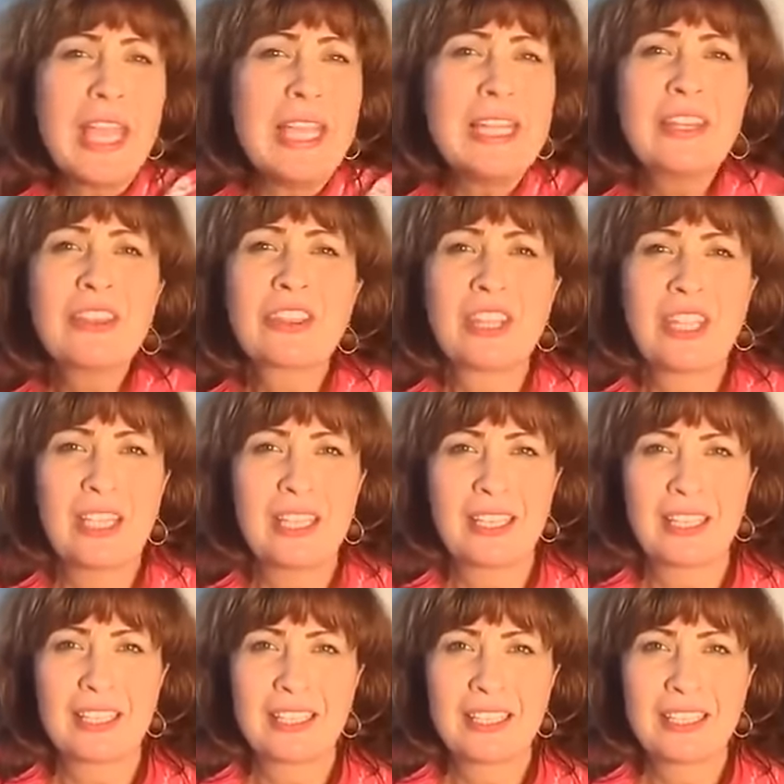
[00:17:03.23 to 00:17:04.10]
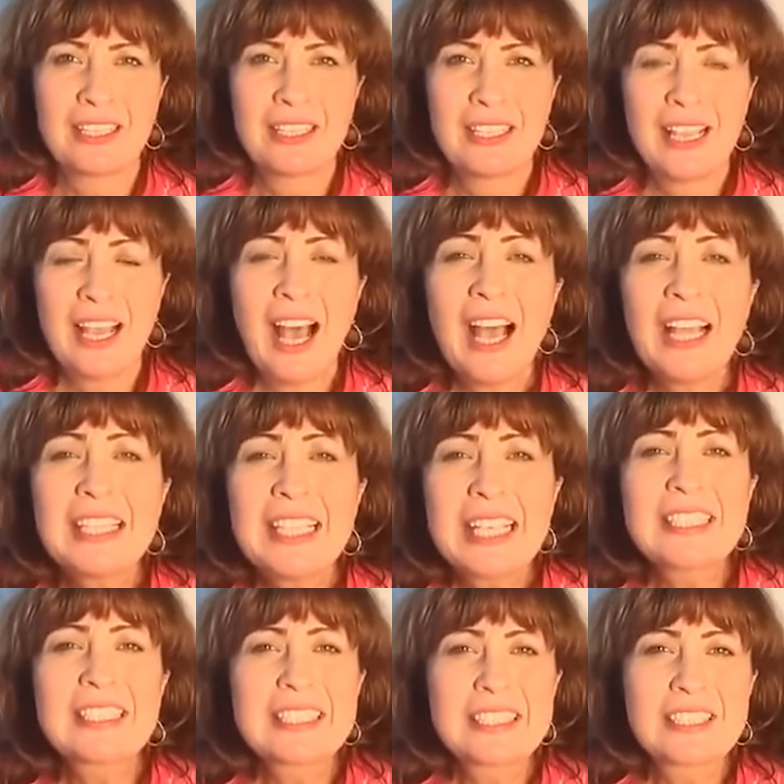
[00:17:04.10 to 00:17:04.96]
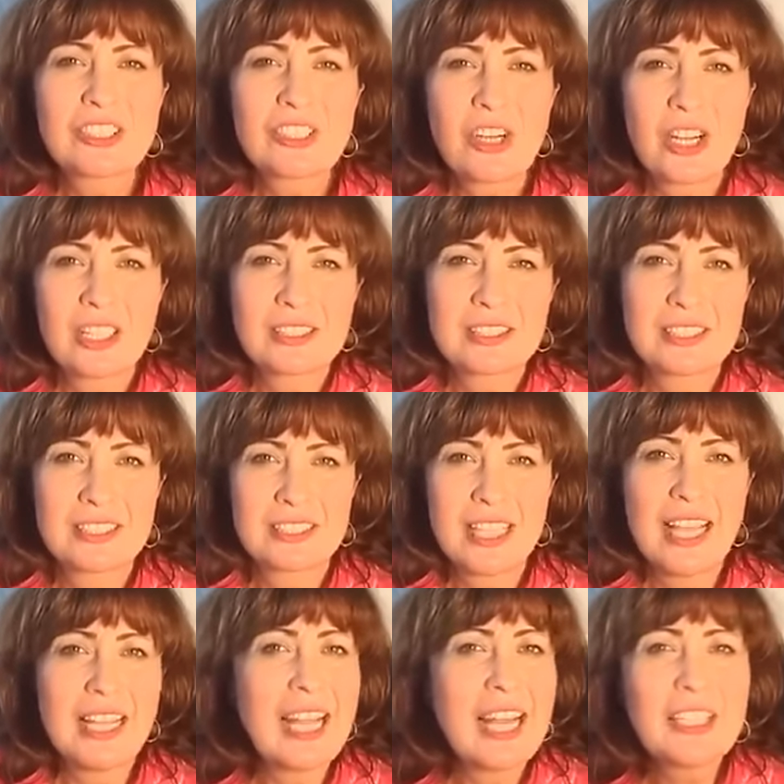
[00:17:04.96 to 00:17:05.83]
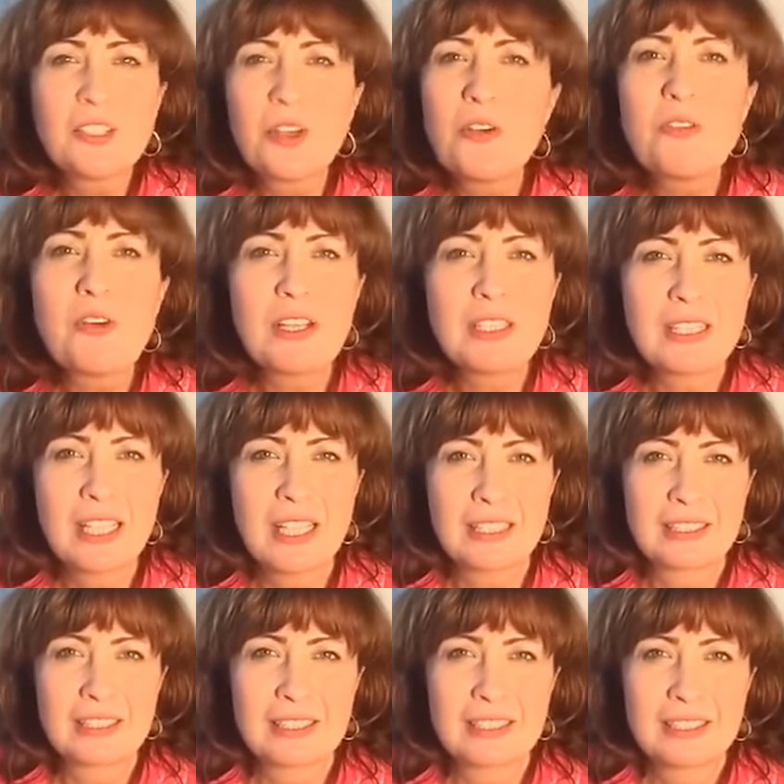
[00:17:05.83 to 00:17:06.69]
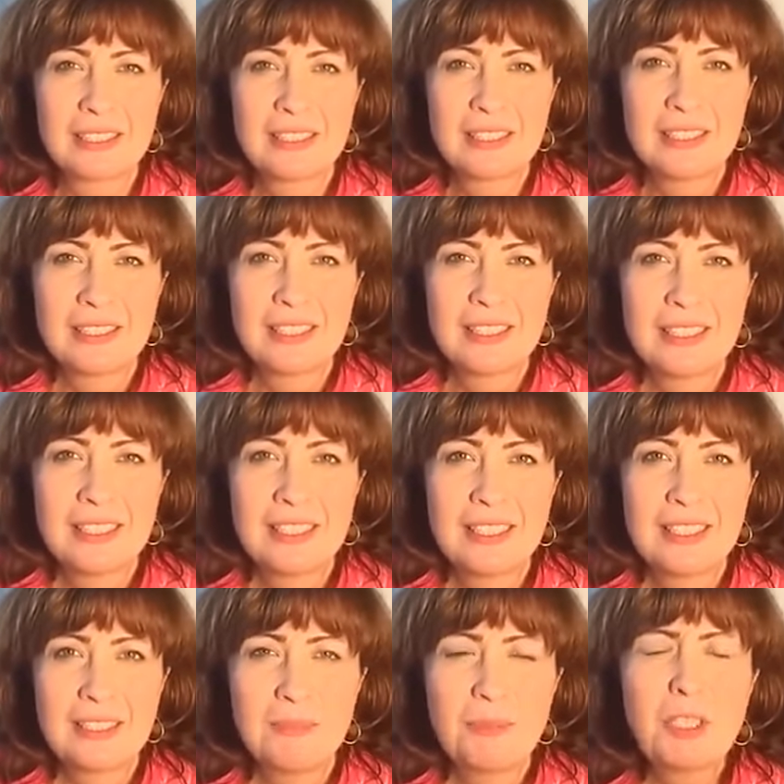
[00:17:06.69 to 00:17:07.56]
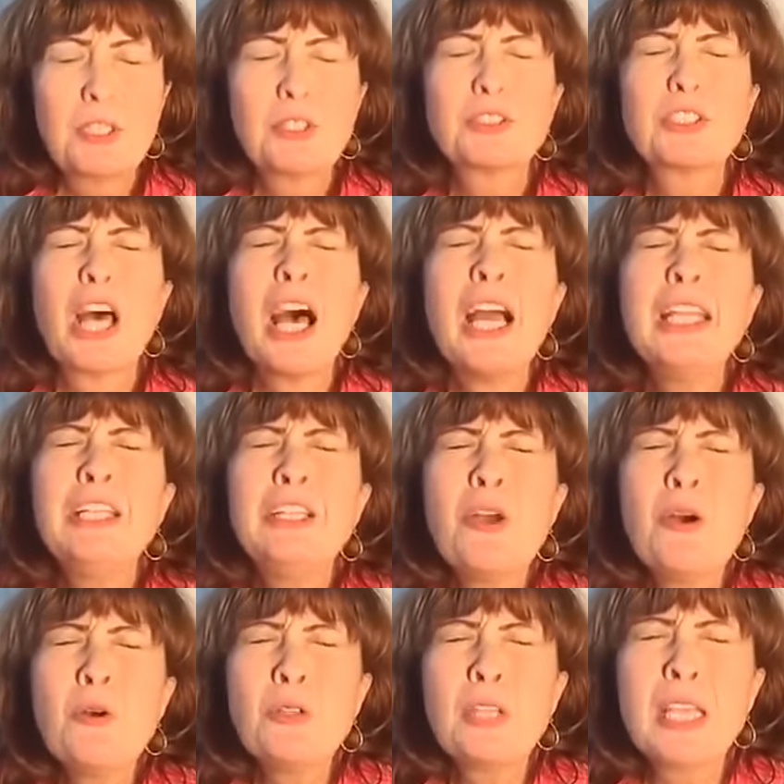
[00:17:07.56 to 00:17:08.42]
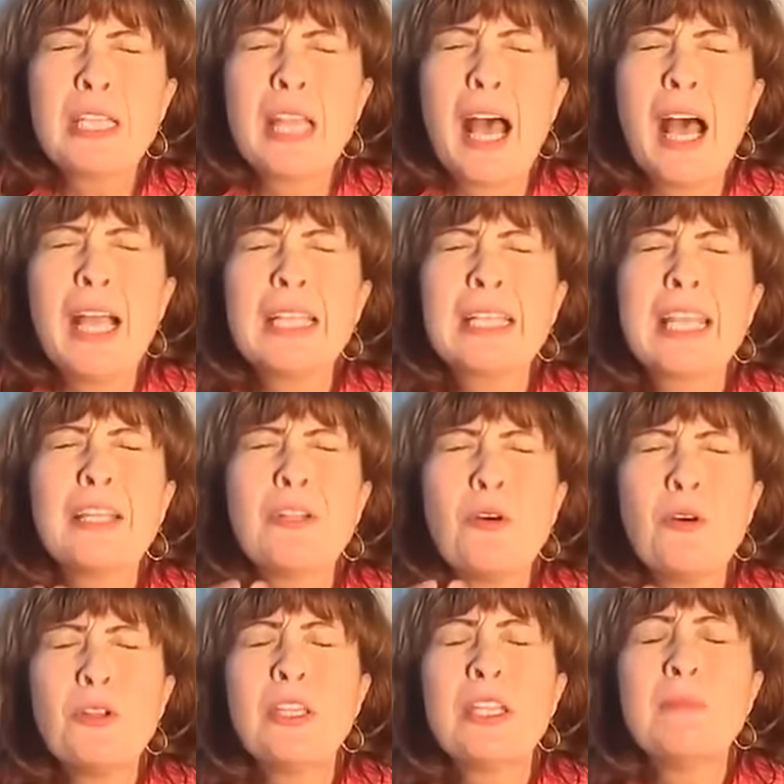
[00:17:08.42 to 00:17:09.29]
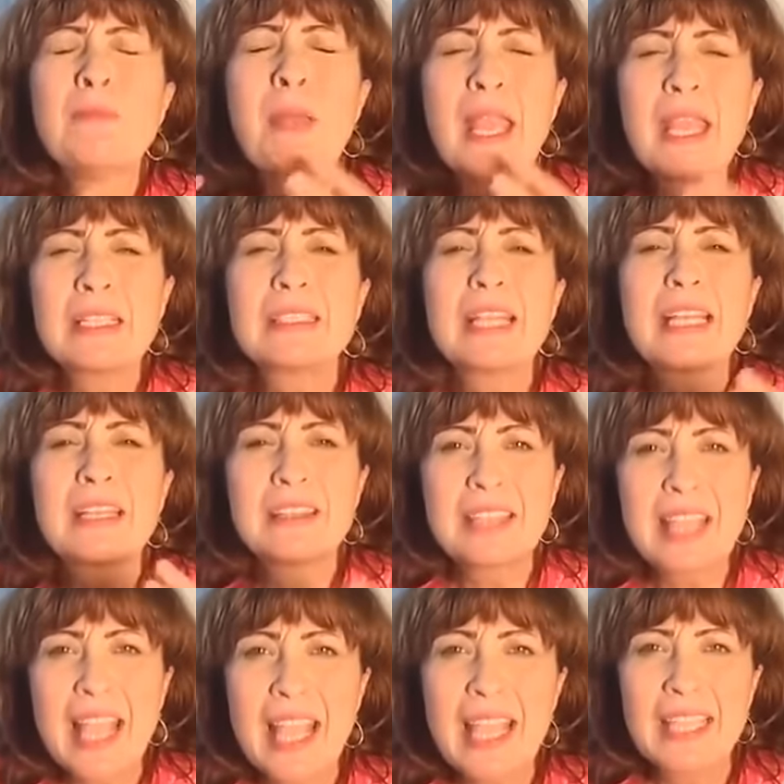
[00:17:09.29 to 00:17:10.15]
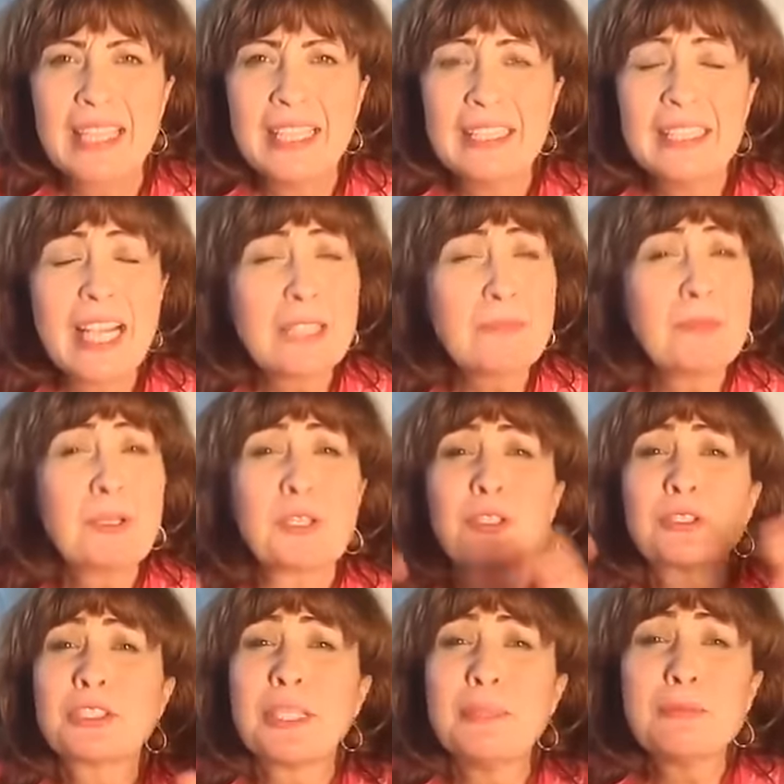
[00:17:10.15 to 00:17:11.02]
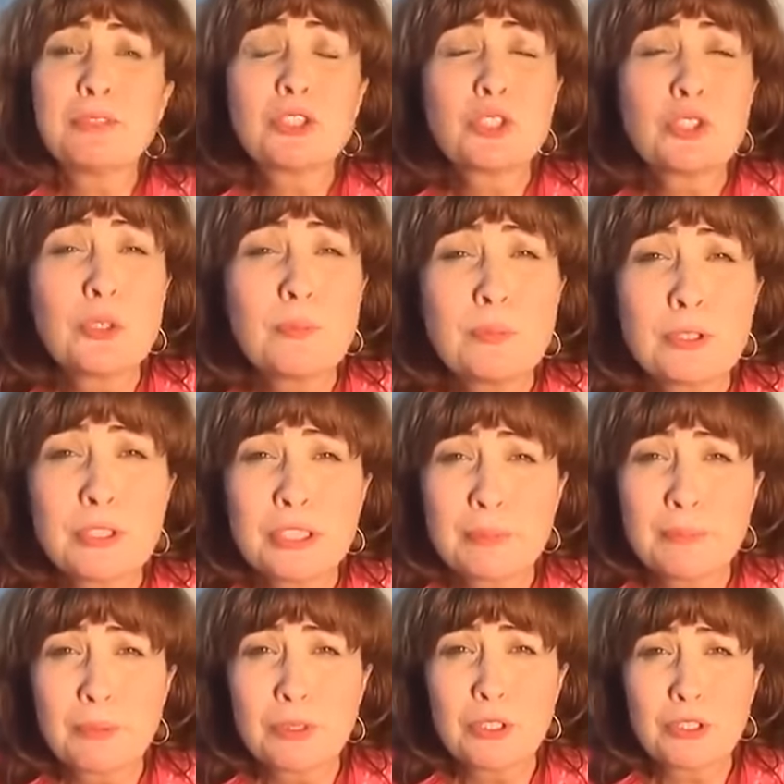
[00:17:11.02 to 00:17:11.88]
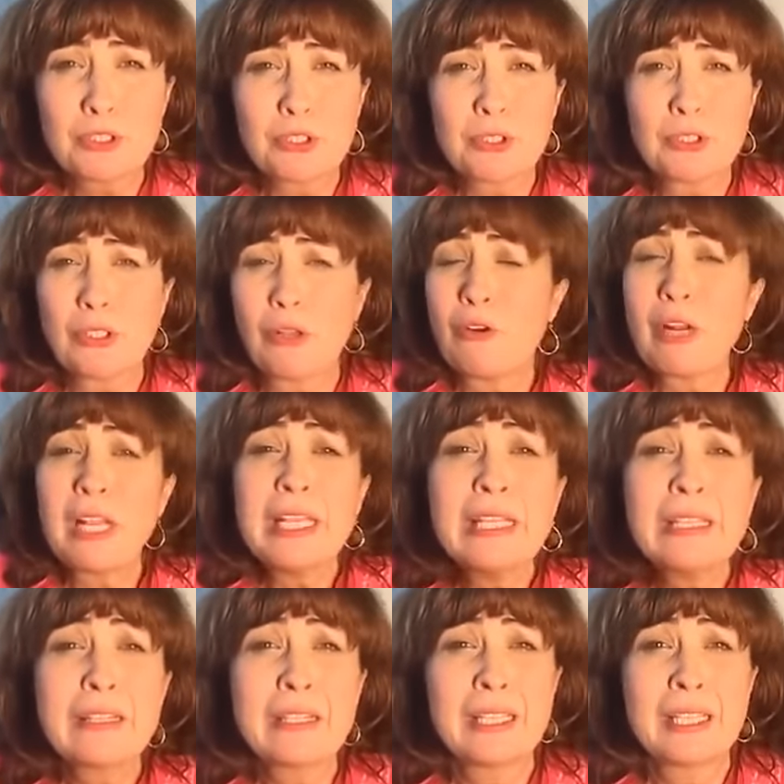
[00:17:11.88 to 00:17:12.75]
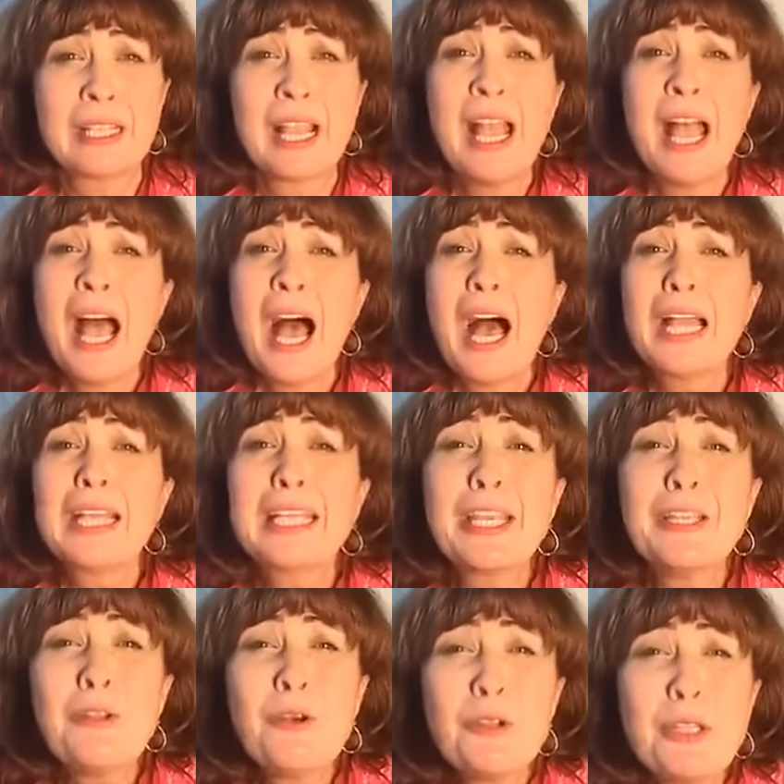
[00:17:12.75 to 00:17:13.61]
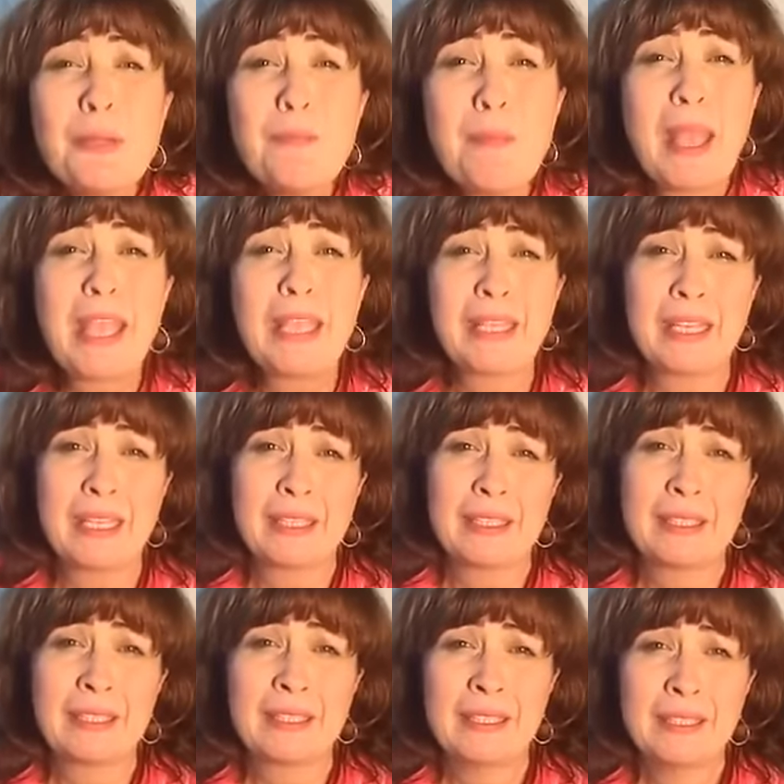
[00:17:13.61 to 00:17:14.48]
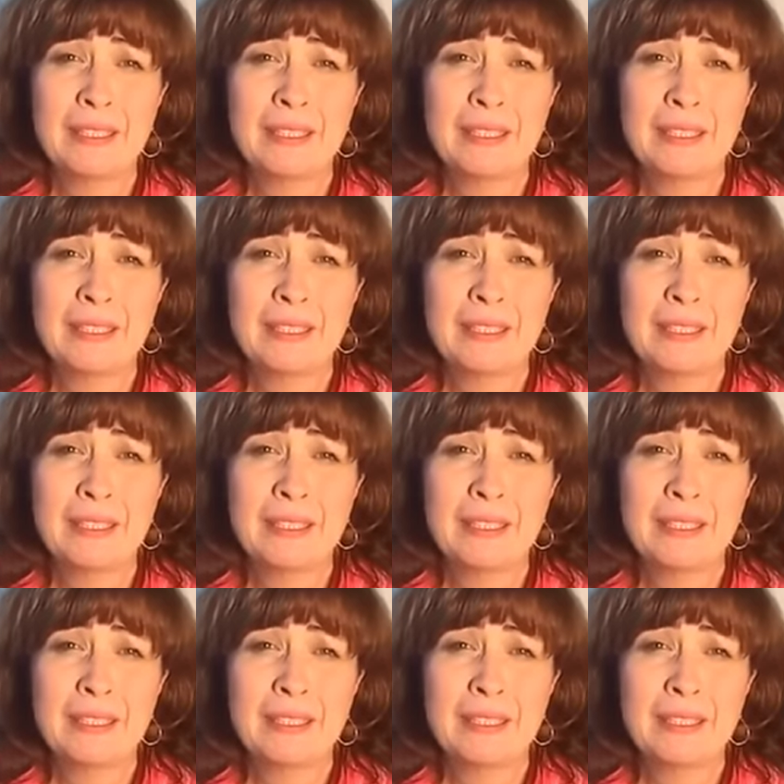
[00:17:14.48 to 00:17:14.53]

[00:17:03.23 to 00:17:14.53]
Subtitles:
anything, I get distracted, and I don't want that. Because I know that I can only make that day, not because I'm super spiritual or anything, I can only make it